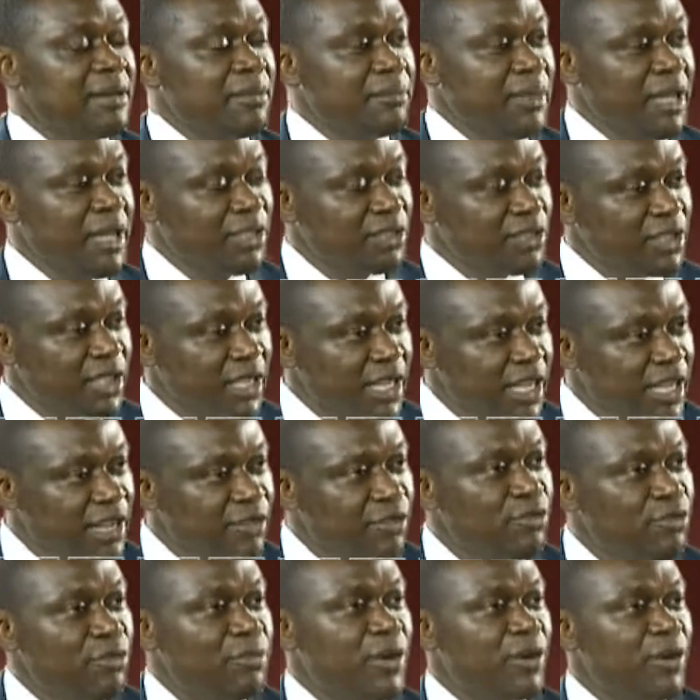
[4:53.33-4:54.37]
But
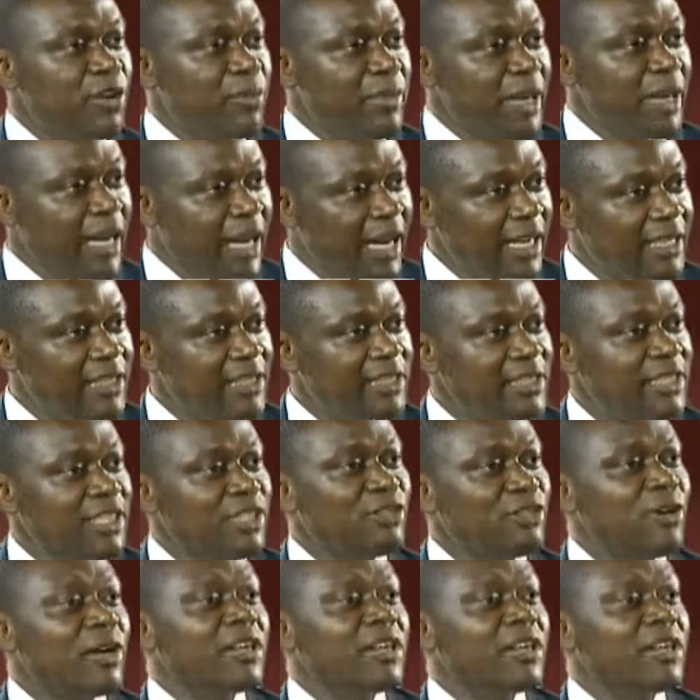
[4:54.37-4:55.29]
if you become a candidate,